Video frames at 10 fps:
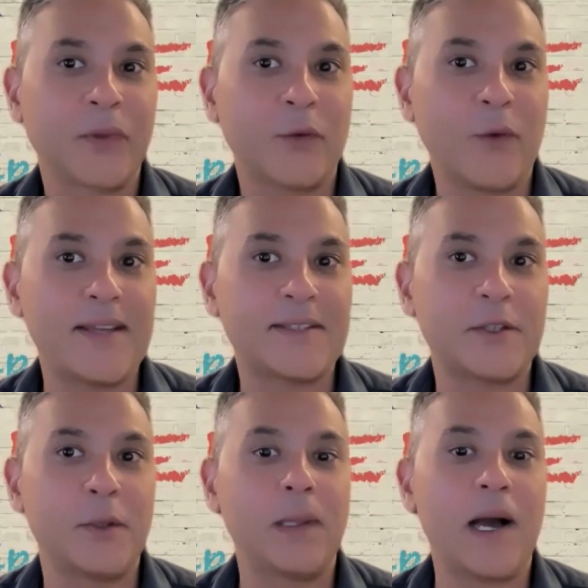right? So
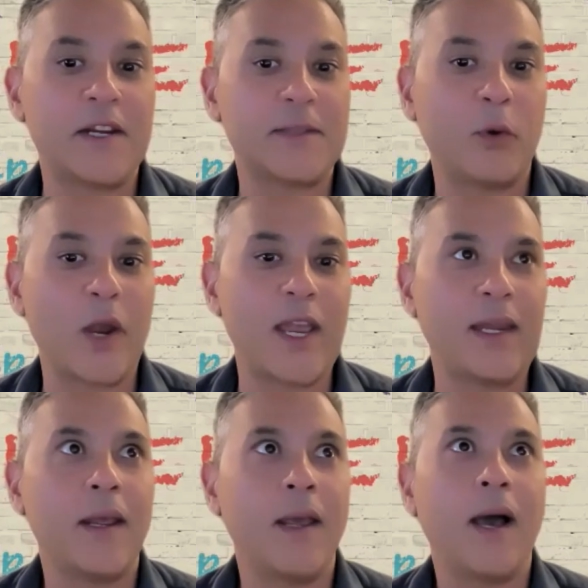to Alana's
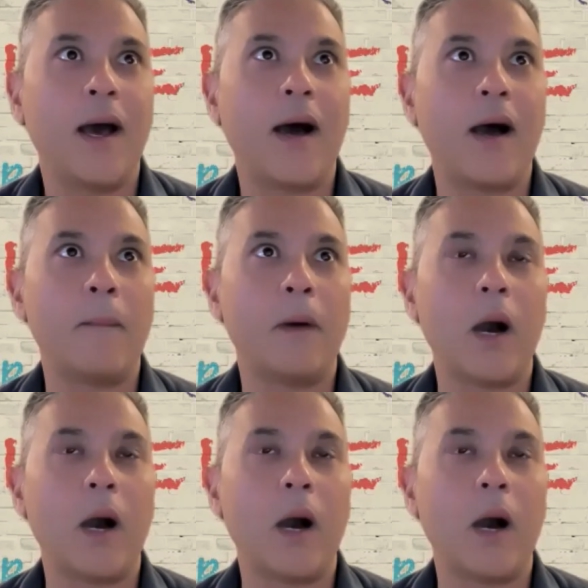point, a